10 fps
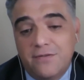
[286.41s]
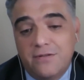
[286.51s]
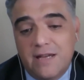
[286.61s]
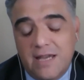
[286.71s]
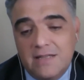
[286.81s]
you
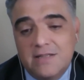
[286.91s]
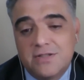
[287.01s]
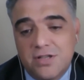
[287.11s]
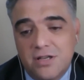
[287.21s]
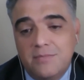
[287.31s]
can
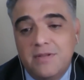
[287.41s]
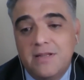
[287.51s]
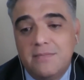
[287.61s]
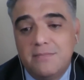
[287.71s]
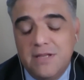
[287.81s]
determine
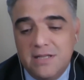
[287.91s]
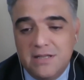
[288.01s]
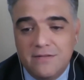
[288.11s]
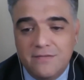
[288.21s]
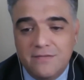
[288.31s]
the median